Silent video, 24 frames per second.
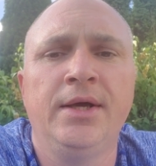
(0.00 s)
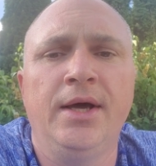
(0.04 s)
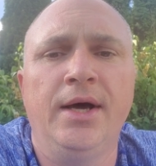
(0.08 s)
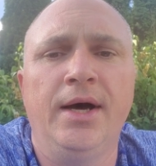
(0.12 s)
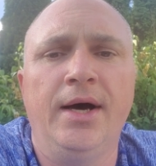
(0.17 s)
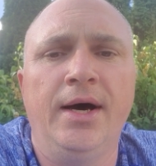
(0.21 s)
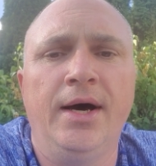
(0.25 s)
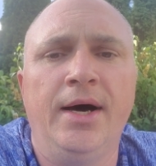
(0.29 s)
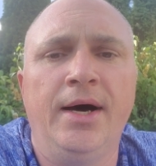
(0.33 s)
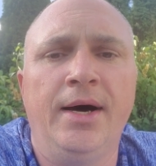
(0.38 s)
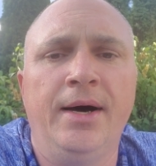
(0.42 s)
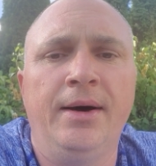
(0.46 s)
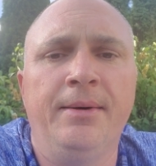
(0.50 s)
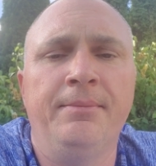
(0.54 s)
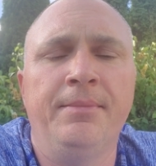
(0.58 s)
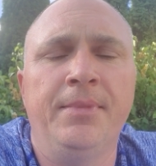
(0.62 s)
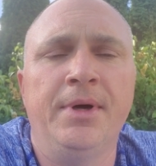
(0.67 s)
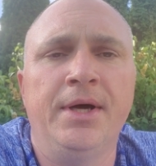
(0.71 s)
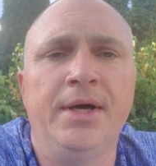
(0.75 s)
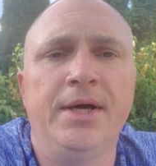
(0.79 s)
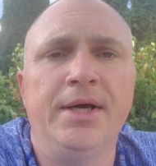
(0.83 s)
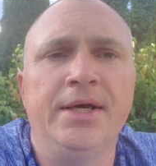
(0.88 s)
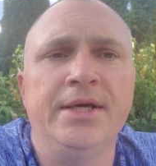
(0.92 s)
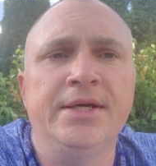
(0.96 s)

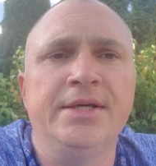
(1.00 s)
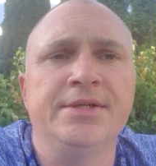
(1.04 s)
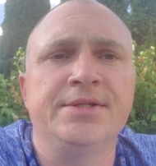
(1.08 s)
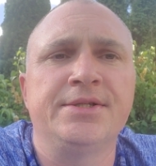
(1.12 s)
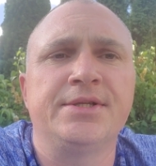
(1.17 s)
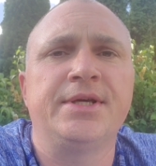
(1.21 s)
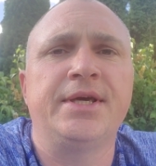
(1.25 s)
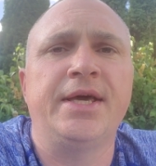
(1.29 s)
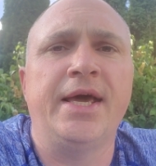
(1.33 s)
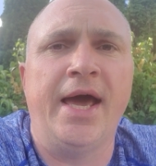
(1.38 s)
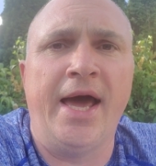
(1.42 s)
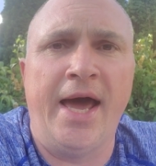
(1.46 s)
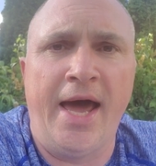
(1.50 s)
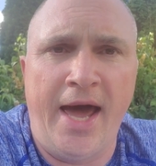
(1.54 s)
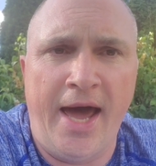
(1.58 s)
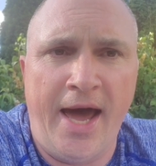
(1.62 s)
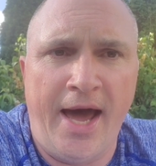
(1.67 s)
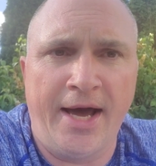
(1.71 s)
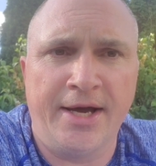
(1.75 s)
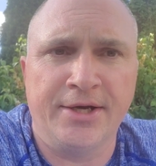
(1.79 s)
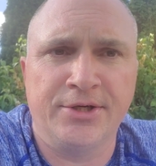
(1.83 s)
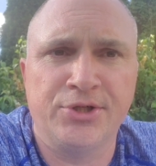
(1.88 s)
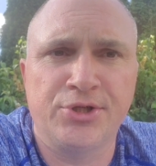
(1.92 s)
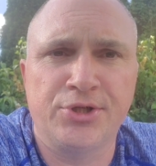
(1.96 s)
is
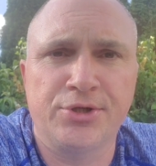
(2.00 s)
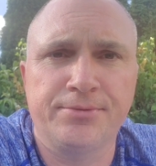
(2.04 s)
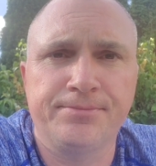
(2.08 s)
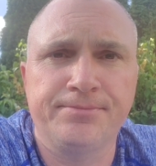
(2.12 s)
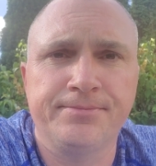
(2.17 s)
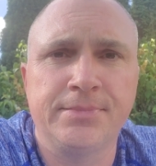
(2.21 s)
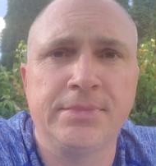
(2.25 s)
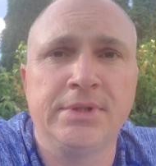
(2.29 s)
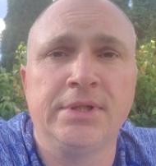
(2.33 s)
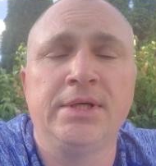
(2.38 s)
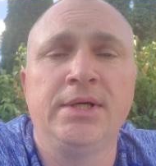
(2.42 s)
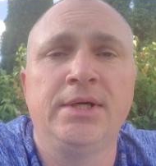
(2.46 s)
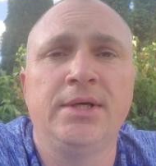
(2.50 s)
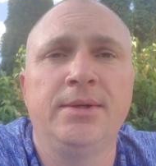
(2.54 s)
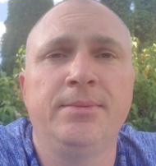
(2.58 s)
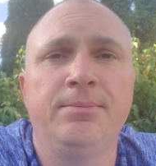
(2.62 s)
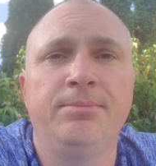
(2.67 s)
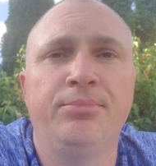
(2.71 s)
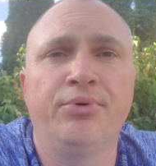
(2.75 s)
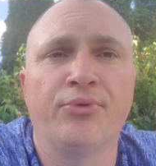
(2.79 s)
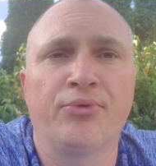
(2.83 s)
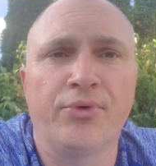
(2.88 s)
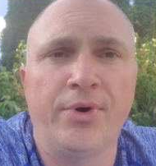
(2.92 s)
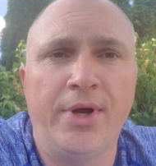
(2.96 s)
cash.
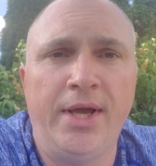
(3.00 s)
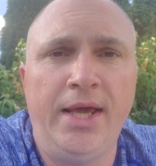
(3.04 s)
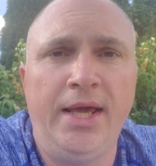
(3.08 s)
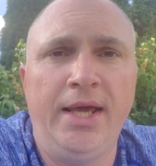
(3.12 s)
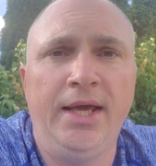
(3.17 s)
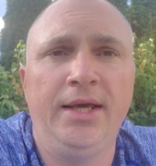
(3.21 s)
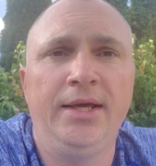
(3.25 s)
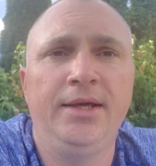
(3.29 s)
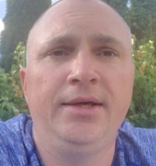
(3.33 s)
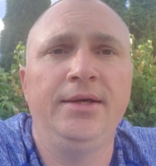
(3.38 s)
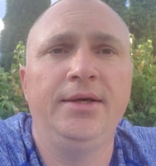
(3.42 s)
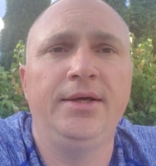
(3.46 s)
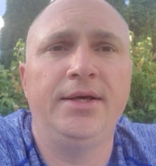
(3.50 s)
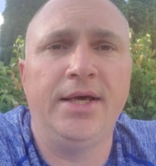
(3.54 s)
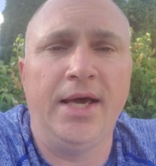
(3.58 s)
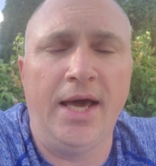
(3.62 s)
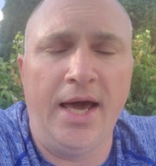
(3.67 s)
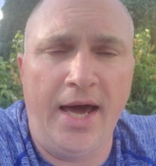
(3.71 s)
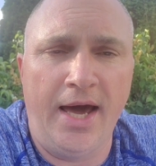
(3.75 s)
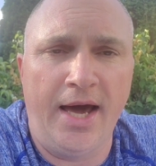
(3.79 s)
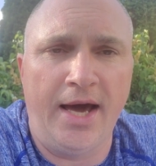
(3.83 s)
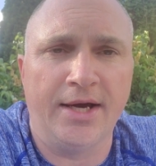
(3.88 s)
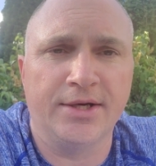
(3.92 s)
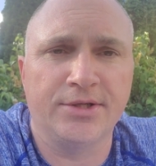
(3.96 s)
Bring
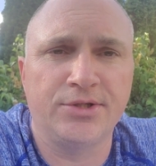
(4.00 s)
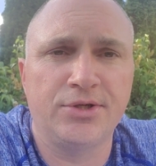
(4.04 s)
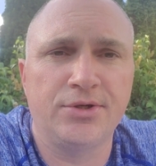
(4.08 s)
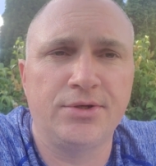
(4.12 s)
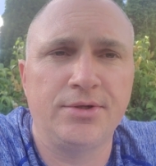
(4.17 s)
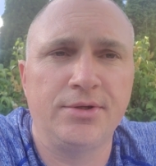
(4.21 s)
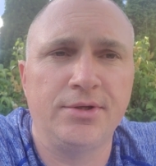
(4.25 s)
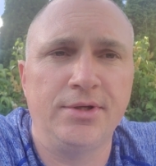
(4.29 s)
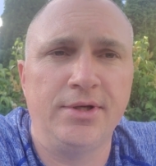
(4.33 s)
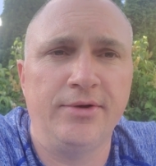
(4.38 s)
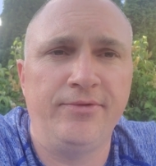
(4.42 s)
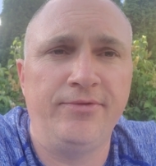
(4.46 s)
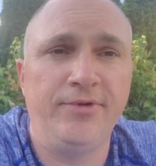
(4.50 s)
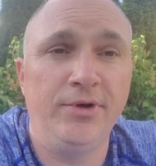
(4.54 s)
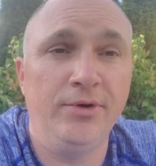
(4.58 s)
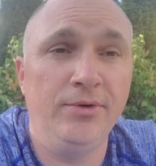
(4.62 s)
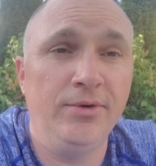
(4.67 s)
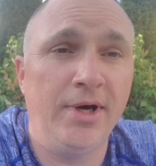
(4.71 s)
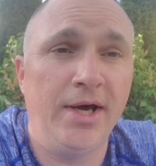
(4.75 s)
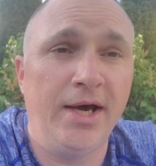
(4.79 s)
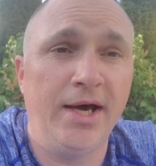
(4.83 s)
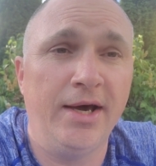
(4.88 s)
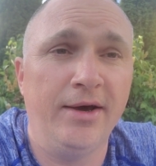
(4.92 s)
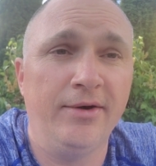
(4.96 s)
cash. If you
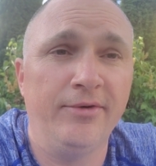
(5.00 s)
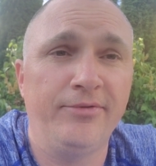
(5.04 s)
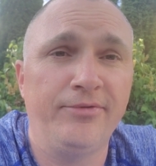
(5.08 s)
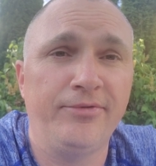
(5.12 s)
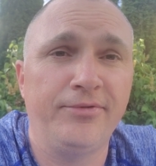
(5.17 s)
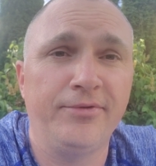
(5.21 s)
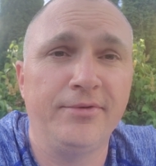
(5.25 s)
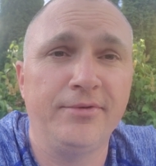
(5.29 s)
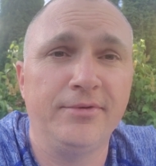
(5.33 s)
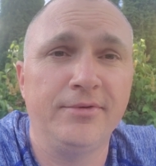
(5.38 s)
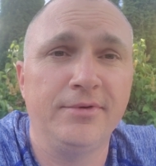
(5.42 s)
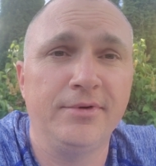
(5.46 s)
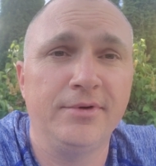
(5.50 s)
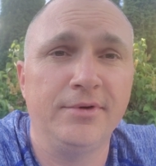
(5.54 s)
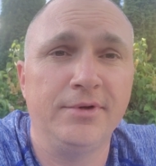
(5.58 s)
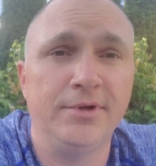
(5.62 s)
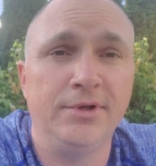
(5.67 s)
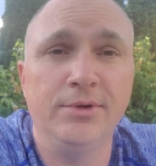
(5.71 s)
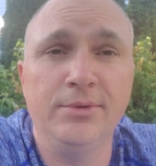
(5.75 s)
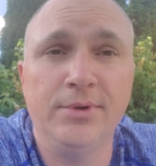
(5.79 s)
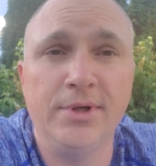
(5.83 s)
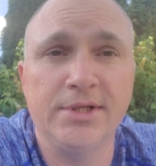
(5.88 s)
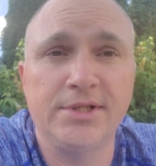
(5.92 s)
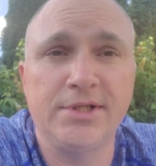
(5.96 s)
have
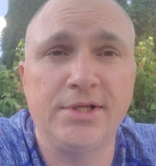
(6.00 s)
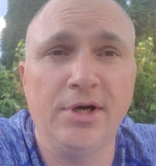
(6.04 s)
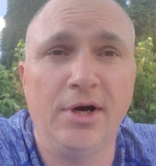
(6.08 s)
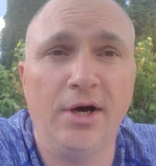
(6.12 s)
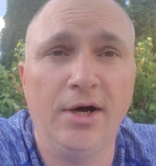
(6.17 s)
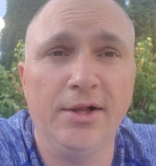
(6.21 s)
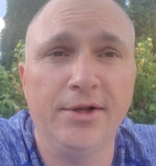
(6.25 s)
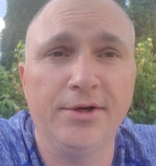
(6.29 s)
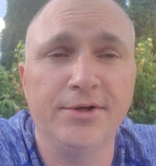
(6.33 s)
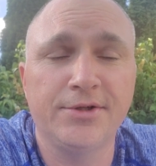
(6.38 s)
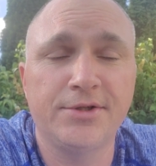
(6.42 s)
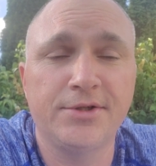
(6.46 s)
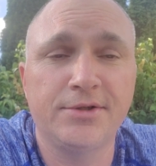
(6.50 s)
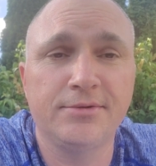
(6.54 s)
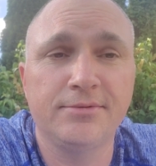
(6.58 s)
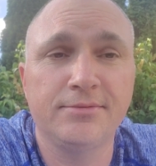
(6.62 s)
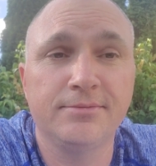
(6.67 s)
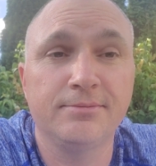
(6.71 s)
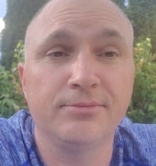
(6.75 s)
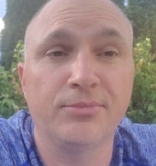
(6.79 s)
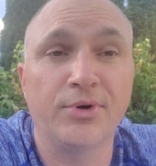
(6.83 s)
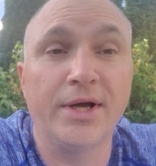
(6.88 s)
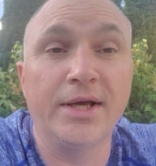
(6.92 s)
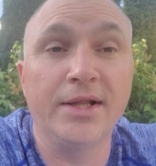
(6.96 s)
US dollars,
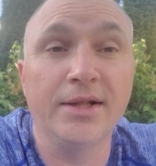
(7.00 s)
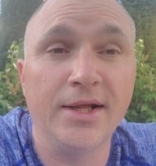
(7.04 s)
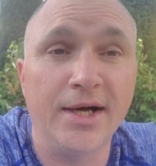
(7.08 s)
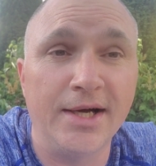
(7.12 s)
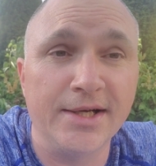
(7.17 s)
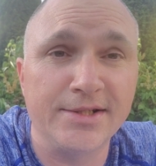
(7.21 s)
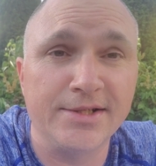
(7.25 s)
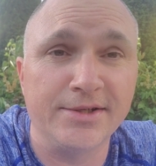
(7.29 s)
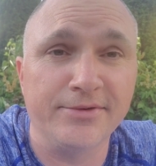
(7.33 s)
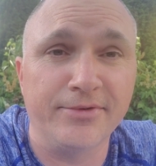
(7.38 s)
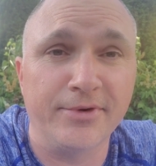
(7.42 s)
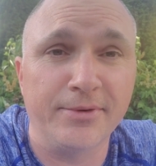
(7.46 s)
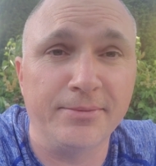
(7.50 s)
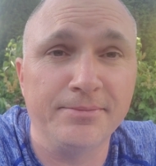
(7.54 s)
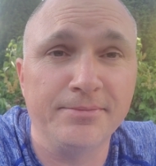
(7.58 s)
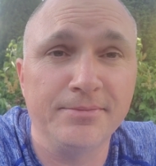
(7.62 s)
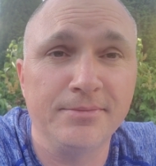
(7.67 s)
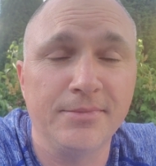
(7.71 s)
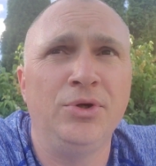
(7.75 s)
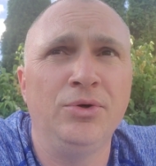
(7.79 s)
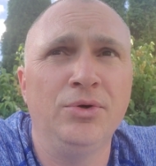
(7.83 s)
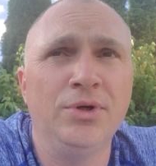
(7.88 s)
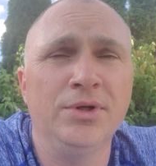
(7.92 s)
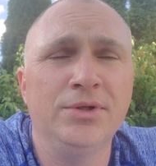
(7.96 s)
bring lots of them.
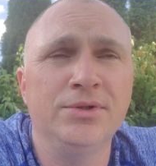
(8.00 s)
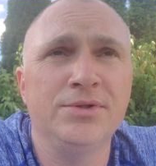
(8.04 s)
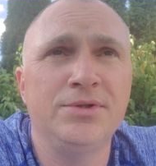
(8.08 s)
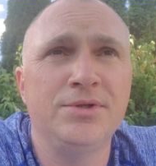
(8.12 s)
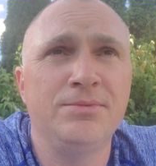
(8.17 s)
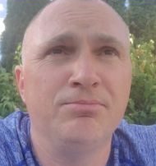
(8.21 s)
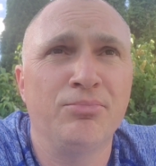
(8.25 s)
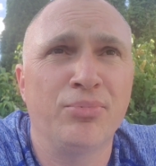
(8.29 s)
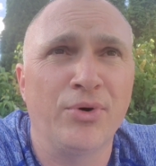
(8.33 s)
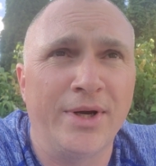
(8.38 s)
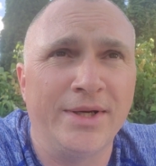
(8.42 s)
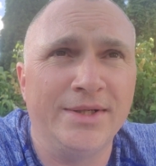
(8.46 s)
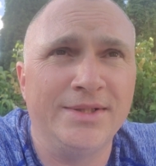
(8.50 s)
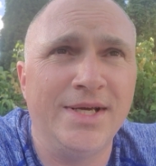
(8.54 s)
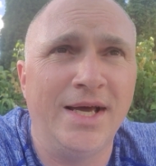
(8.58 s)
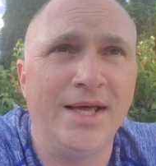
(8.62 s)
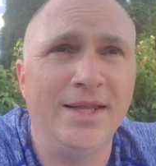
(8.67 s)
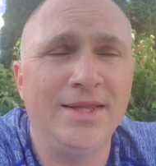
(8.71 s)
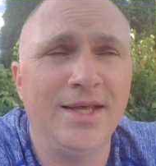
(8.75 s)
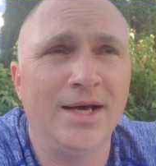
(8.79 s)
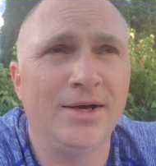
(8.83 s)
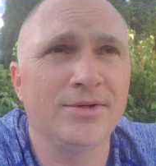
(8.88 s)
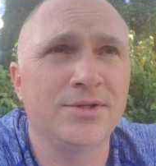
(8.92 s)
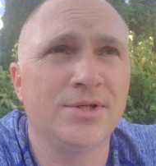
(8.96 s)
You can bring
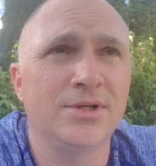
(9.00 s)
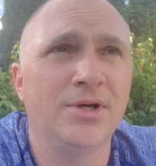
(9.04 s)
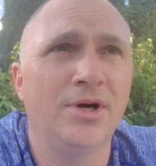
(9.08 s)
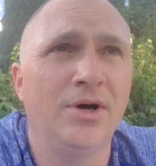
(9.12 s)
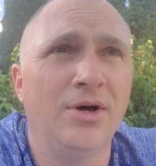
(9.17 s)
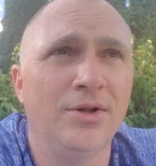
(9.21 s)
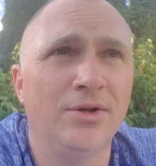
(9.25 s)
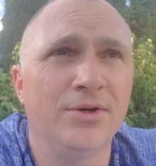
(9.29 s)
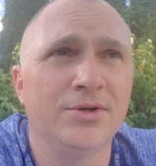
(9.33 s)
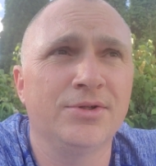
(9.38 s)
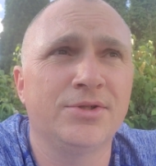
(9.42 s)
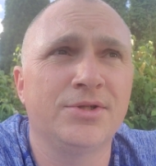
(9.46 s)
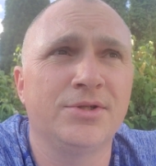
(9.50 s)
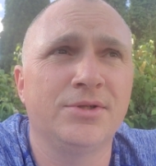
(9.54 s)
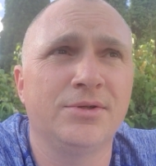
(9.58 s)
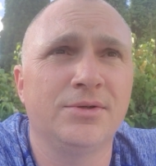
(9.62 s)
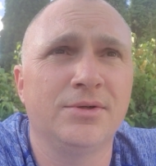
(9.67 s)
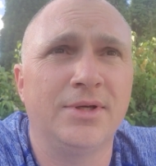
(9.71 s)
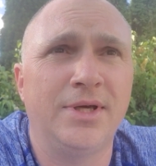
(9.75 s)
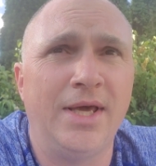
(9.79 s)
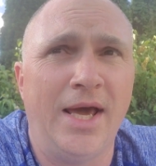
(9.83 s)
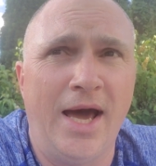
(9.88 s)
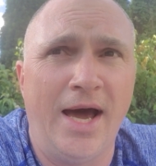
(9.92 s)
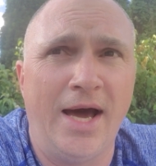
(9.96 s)
$10,000
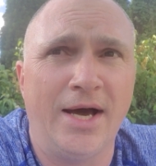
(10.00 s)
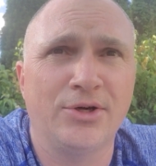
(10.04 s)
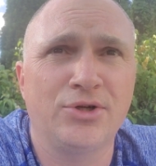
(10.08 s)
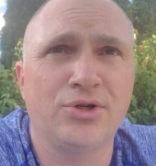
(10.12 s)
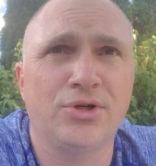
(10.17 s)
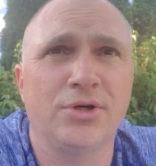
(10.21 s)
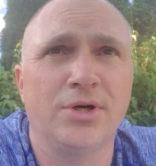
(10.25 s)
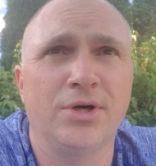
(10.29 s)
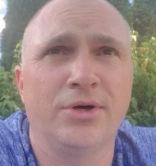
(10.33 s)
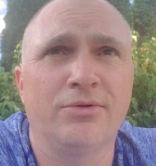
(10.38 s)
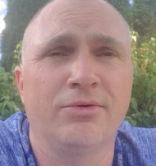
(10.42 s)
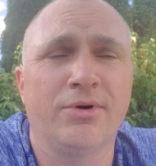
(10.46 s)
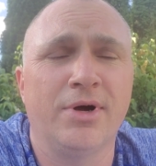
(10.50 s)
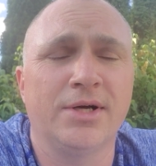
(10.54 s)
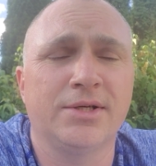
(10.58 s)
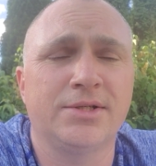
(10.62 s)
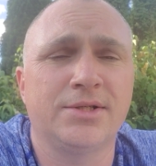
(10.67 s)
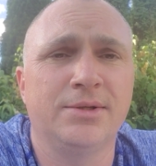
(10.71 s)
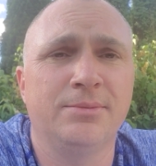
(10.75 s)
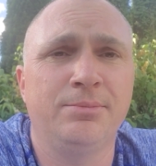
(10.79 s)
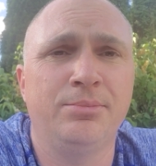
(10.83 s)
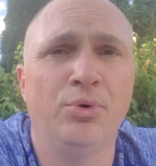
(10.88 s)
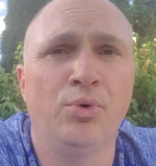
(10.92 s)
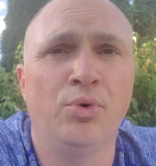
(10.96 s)
cash
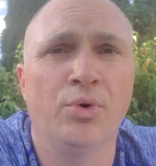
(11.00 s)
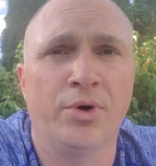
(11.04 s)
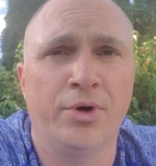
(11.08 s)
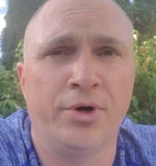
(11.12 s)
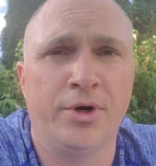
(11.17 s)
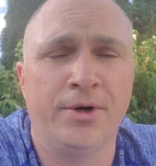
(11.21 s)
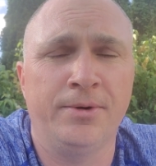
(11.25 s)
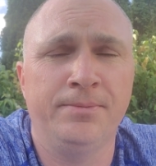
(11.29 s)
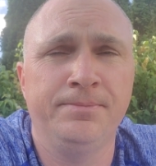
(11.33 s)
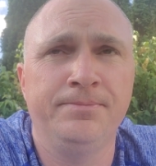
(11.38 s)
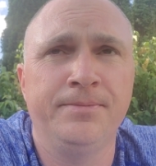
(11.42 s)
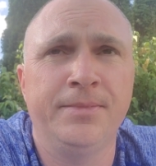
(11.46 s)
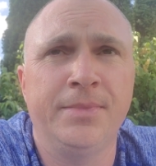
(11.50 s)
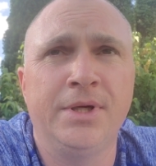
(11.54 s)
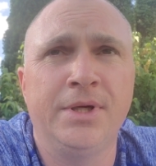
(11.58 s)
across the border